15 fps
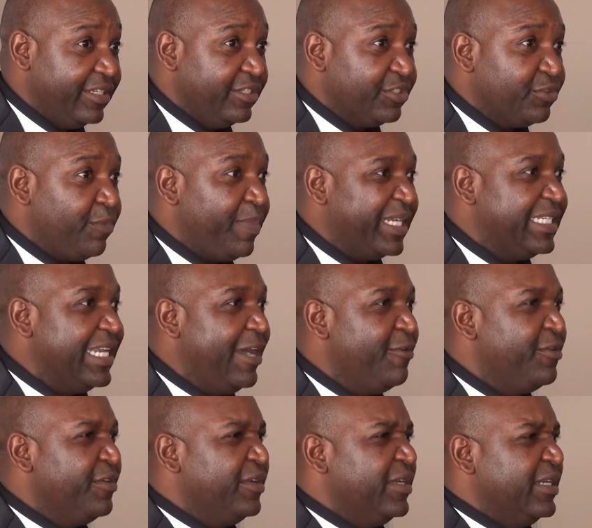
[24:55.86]
So, but
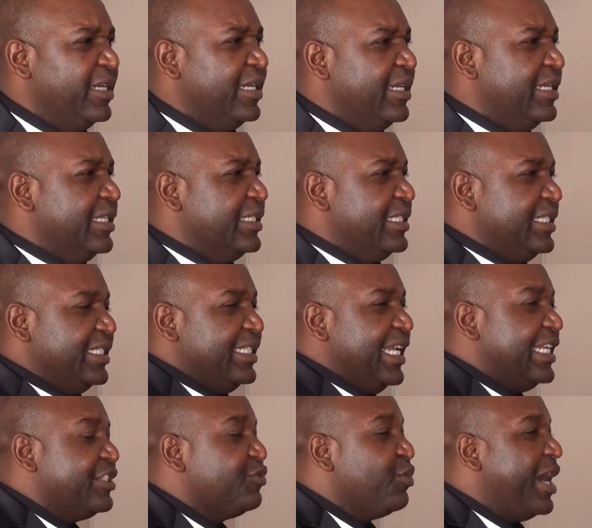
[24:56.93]
now, CC
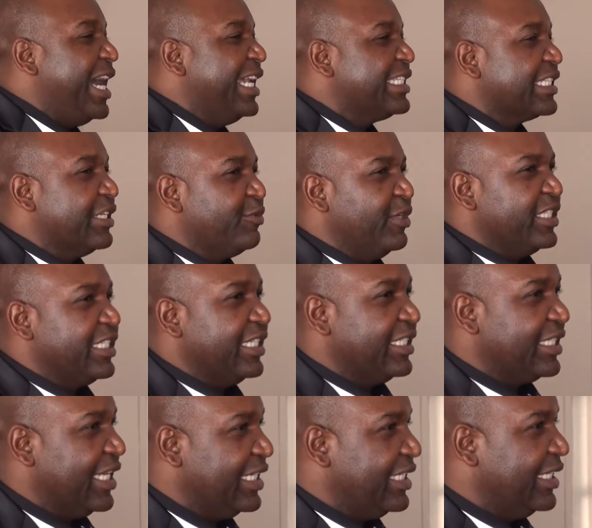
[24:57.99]
has to ask
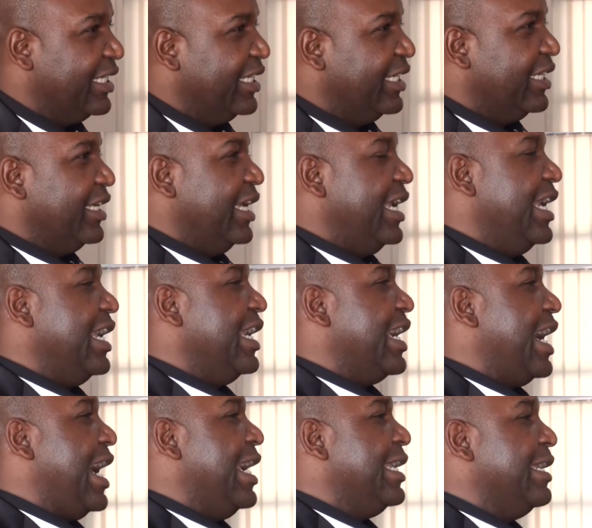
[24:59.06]
questions that I